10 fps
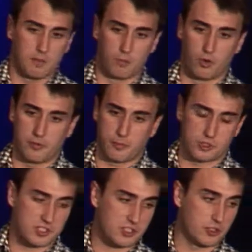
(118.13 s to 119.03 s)
model
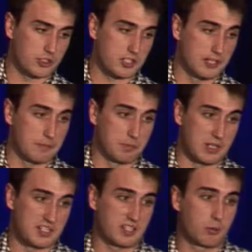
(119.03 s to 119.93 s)
processors
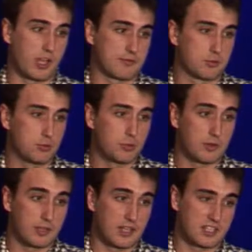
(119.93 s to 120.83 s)
means that we have to
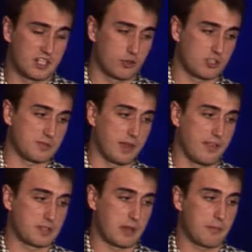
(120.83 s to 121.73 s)
execute the
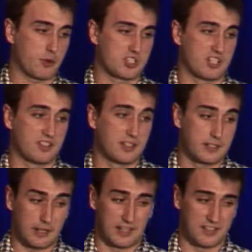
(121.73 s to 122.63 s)
spy process and
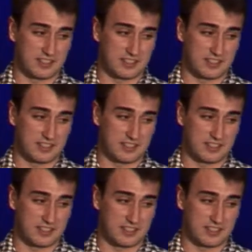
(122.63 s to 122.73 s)
the